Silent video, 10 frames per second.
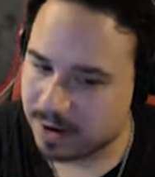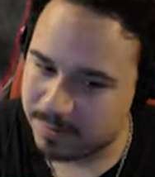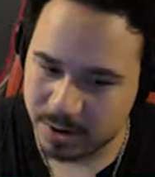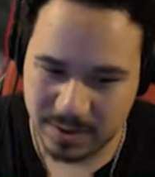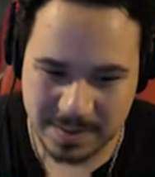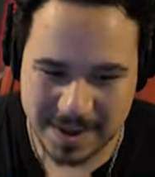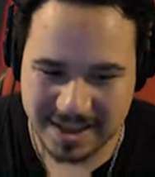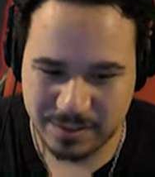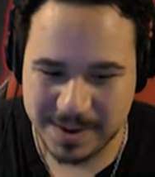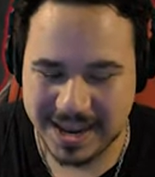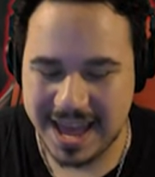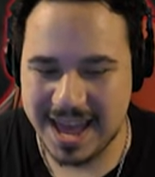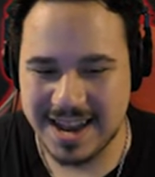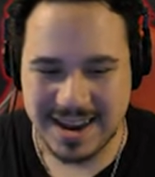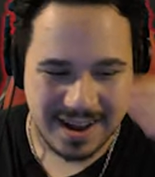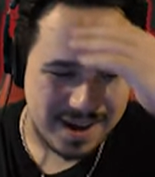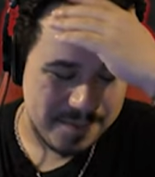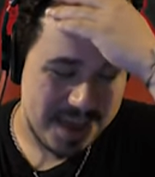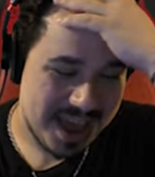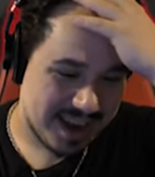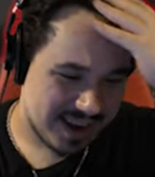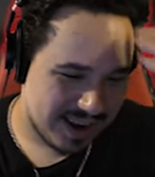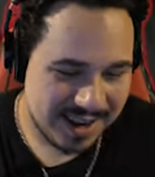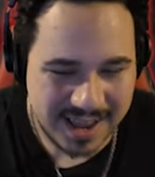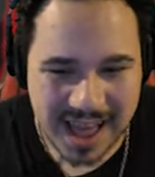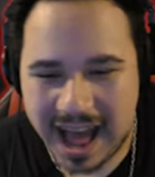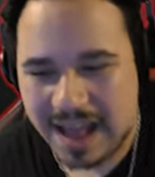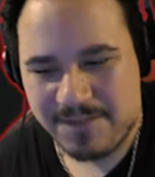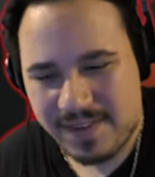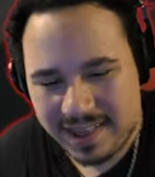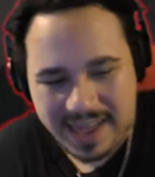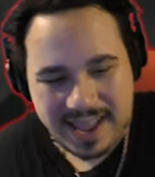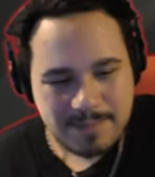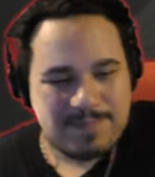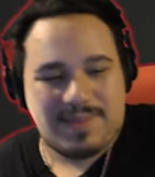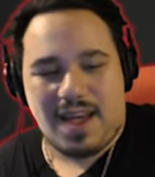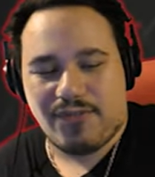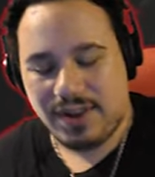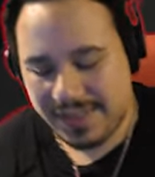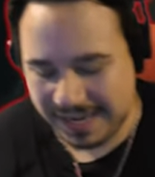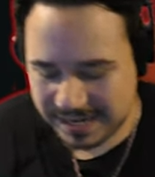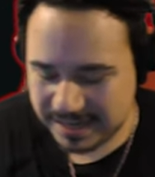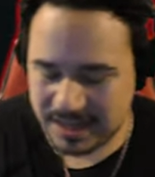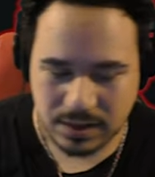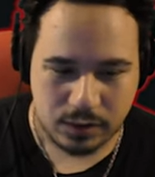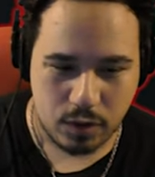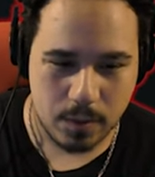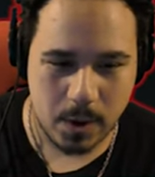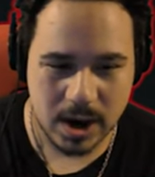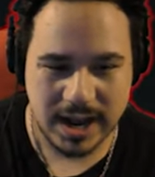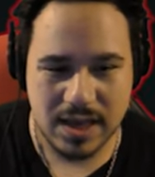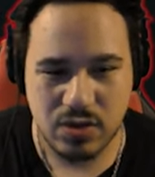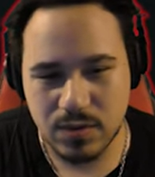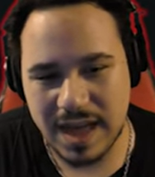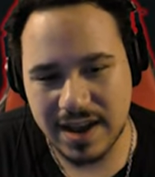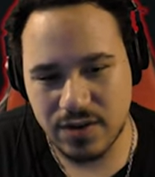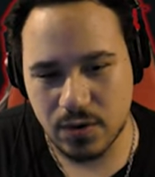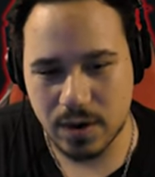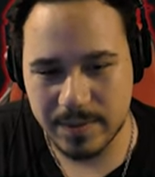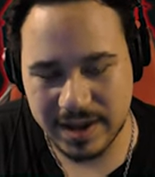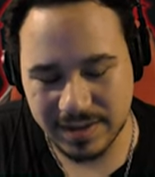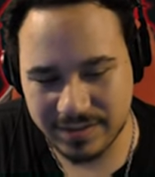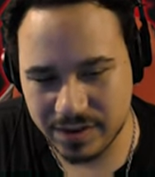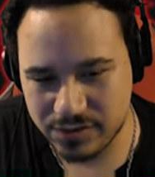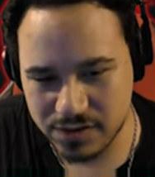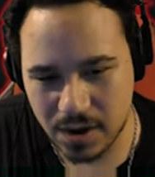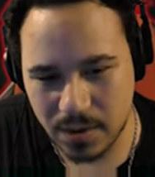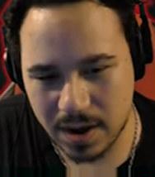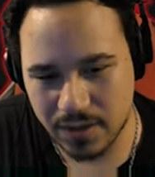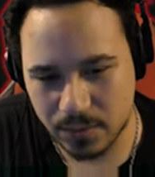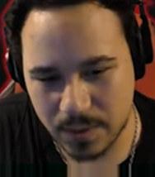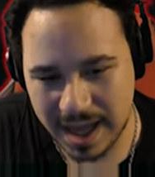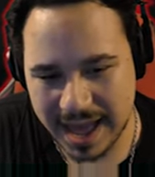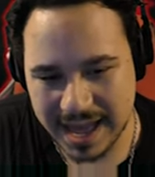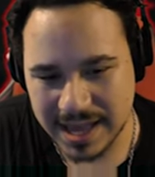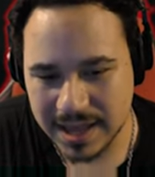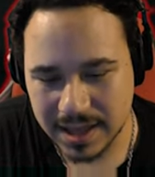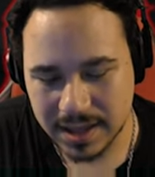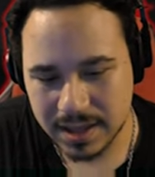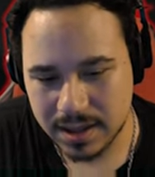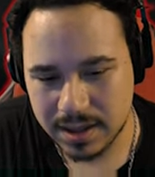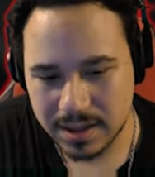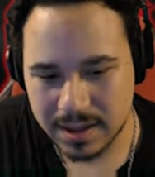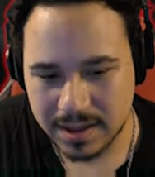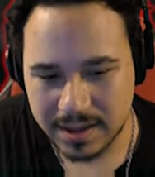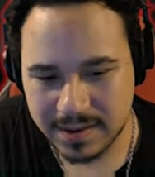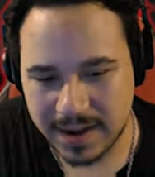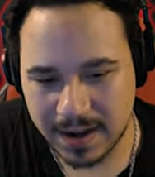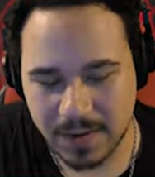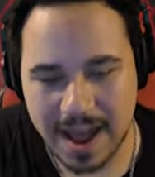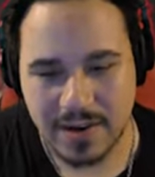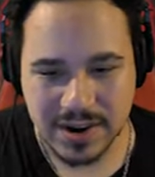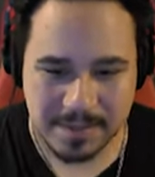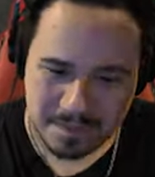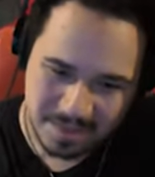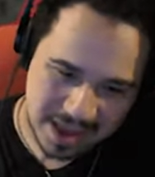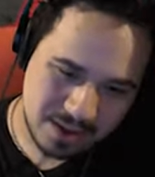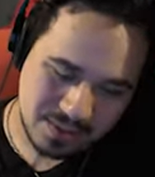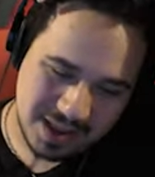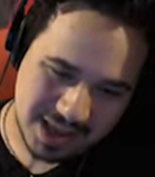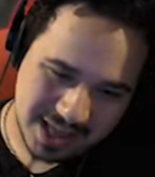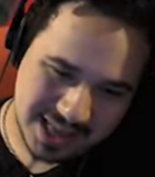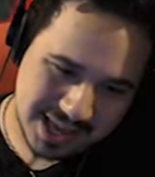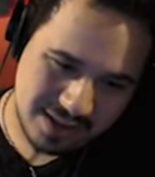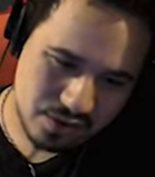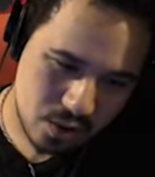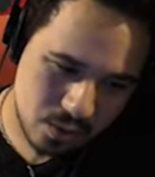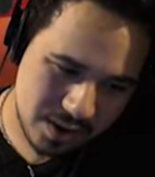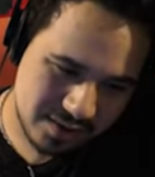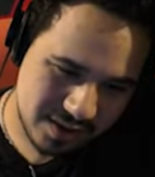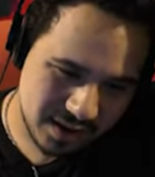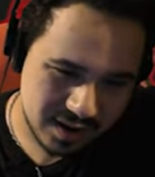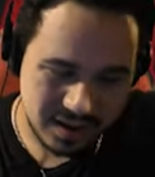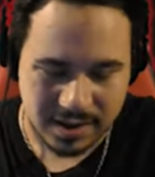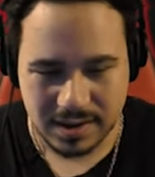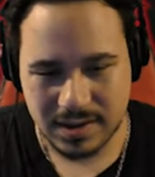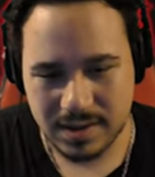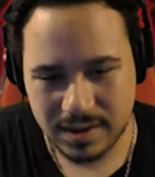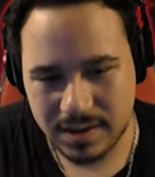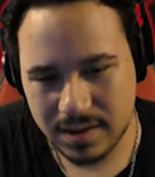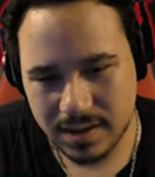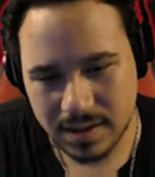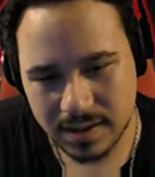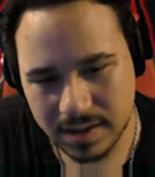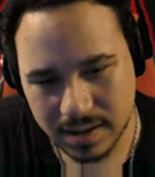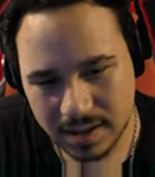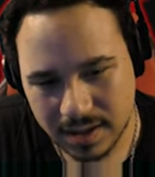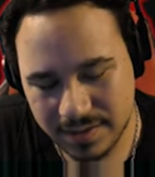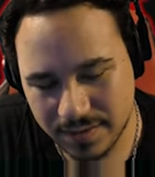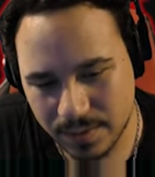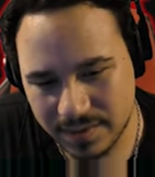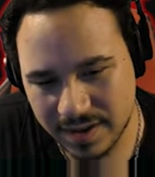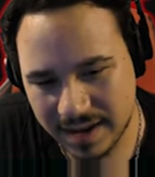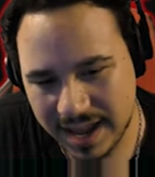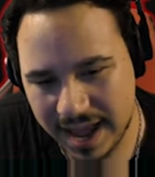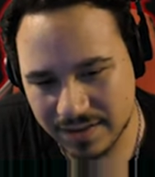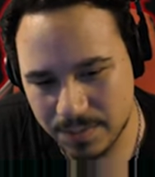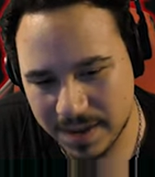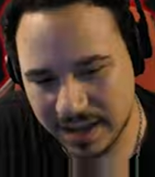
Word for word: Time to go in the basement again. Oh, man. I feel like I'm definitely going to need the crowbar to get through that door because there's no other way to get around him. I don't think. I think he's always going to... He's always going to catch me.